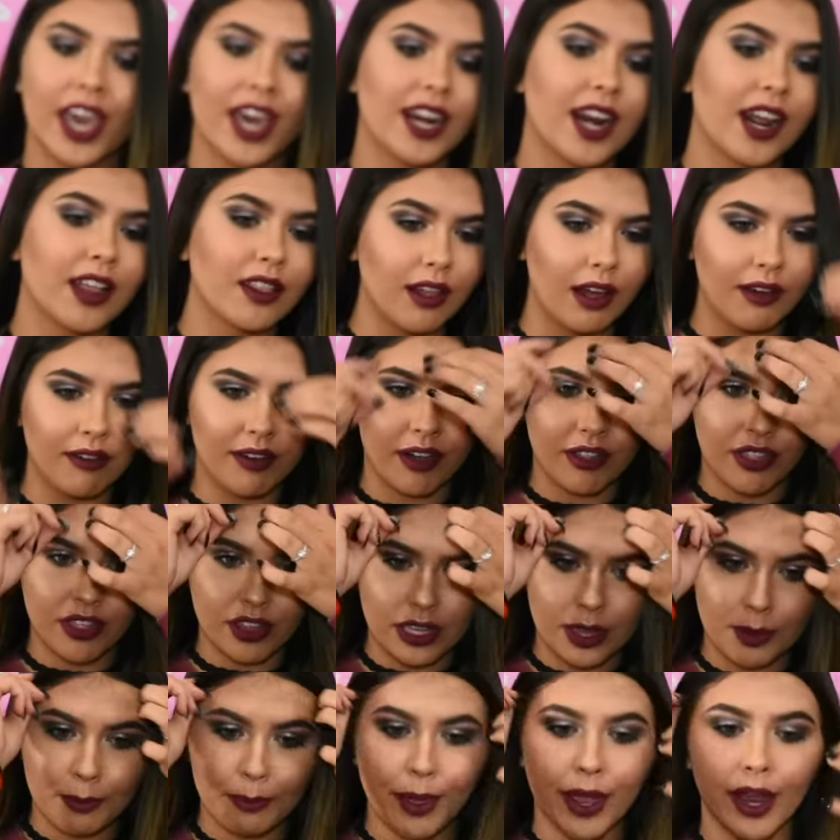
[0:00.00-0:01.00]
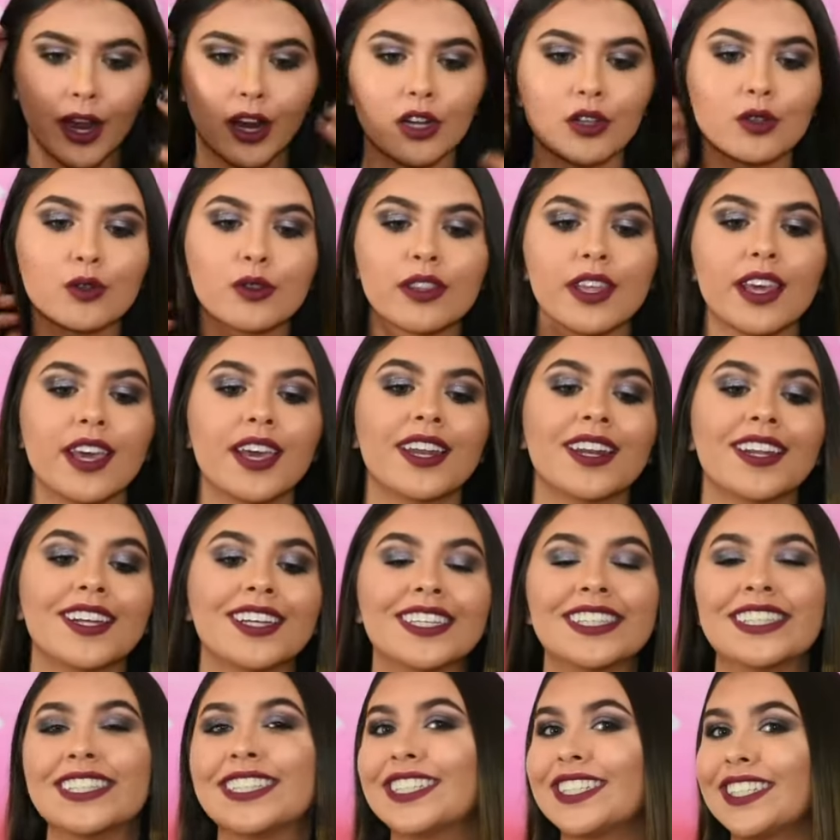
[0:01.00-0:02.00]
and I love how the lip pairs with it, and it
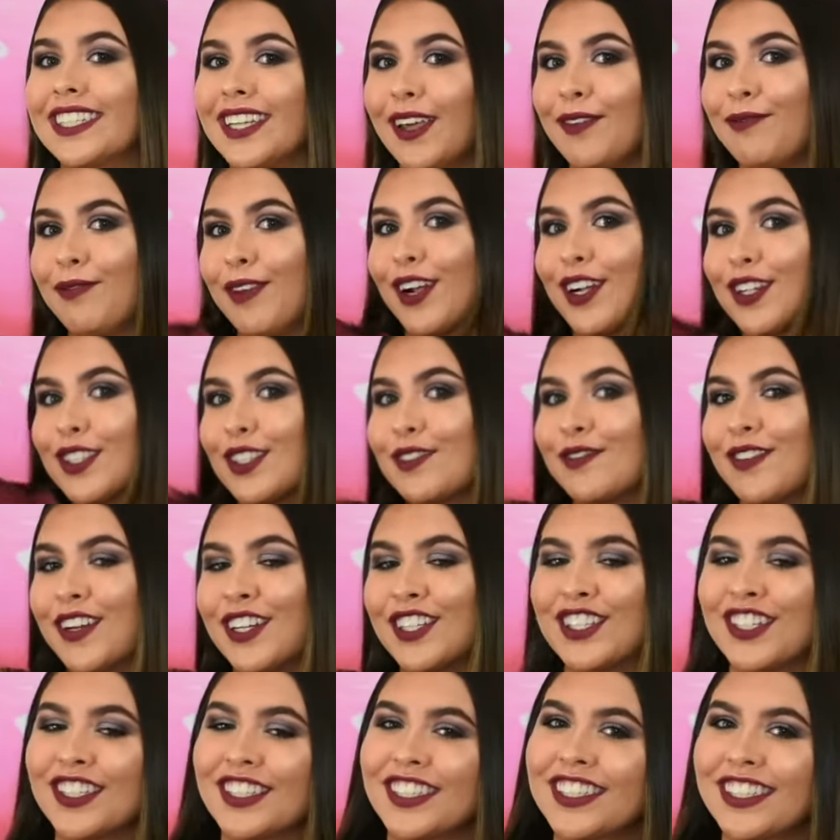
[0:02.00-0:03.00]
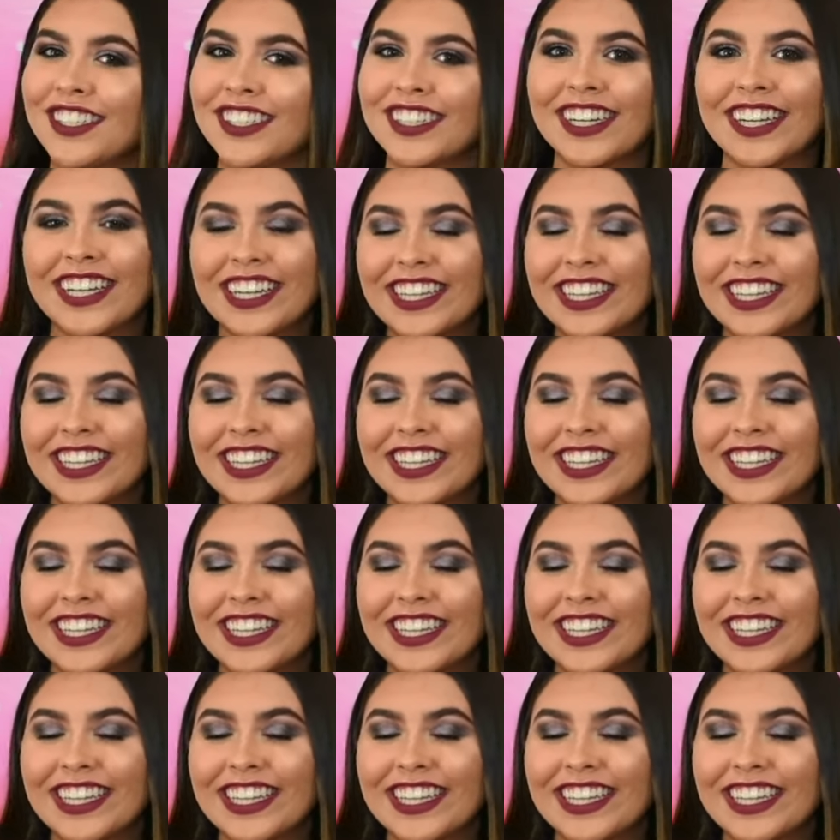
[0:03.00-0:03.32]
pairs with my shirt too.